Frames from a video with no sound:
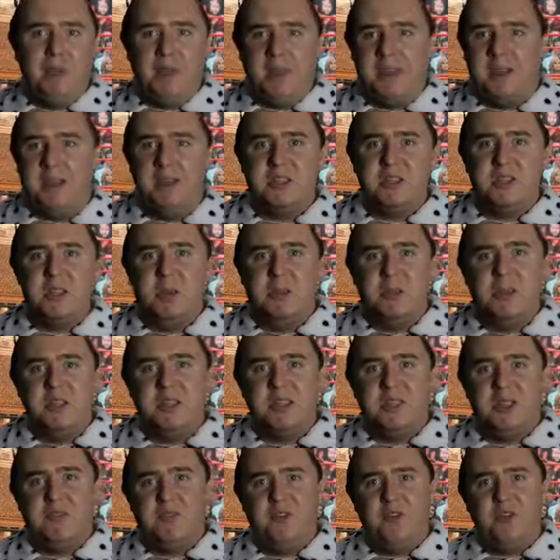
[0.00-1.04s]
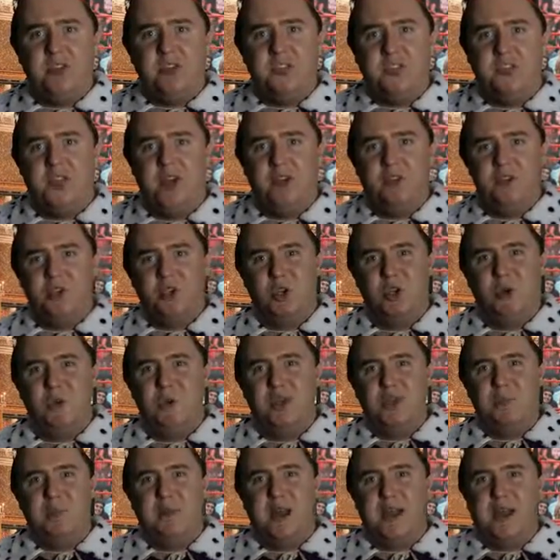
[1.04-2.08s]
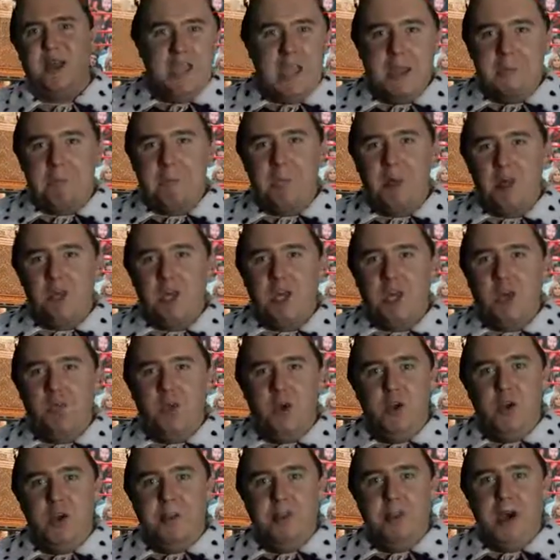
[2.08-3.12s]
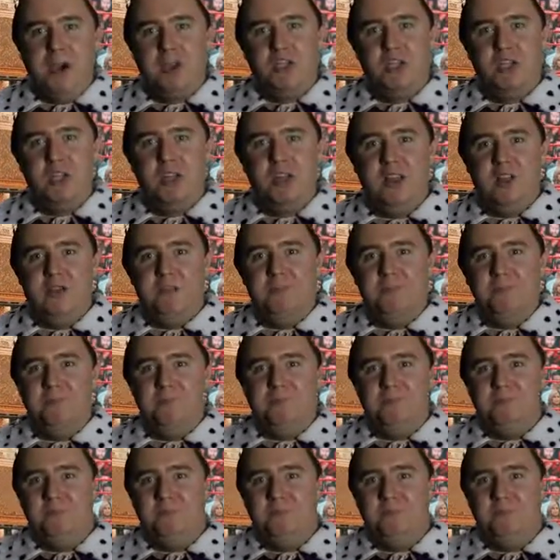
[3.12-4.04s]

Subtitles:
Think of something different to start a show with, man. You bunch of unimaginative